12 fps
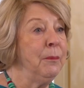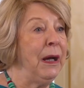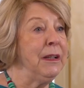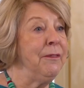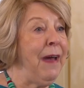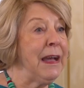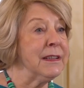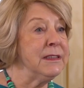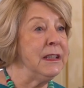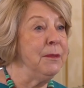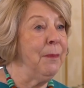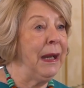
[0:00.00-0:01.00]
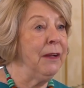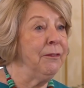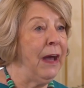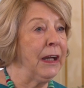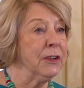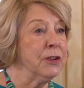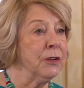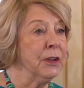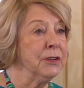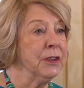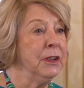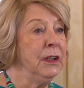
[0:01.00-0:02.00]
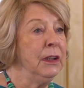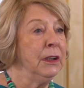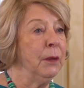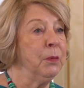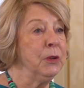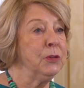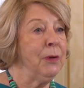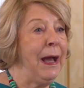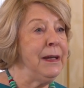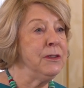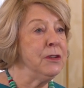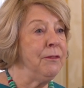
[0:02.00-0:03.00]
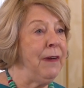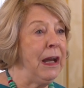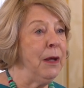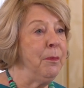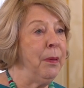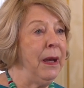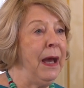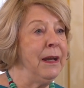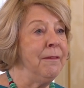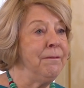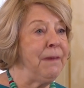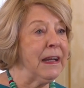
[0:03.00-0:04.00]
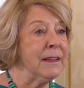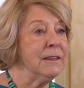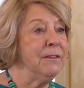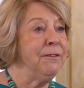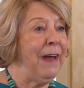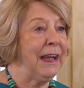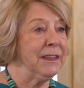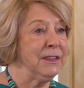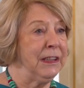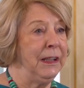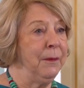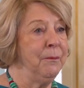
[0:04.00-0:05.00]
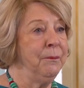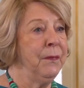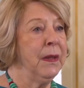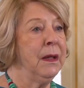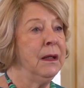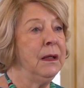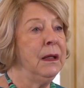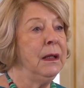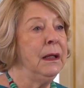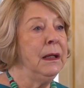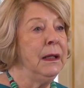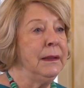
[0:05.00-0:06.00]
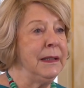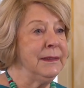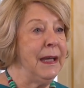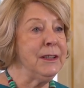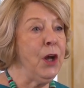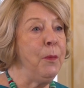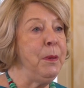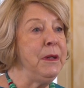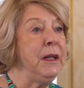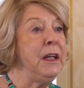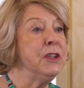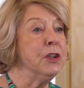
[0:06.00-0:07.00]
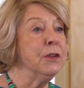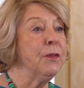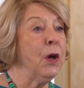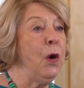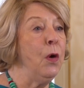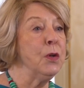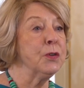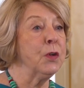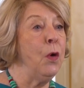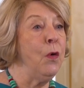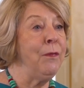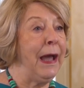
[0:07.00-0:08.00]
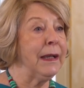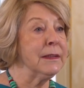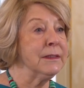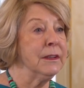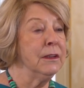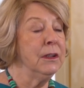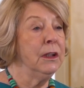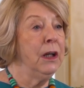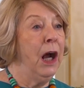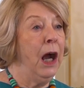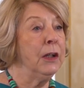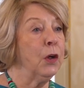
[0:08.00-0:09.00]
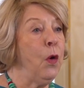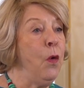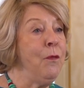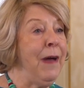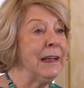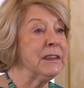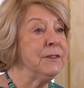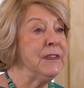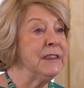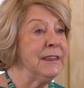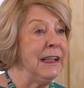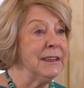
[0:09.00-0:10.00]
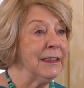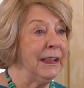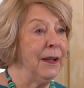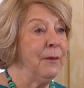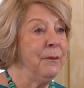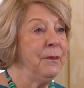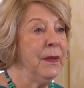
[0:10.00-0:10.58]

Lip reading: by the vaccine manufacturers that would try to develop an effective vaccine. They set up an initiative called COVAX, or the COVAX facility.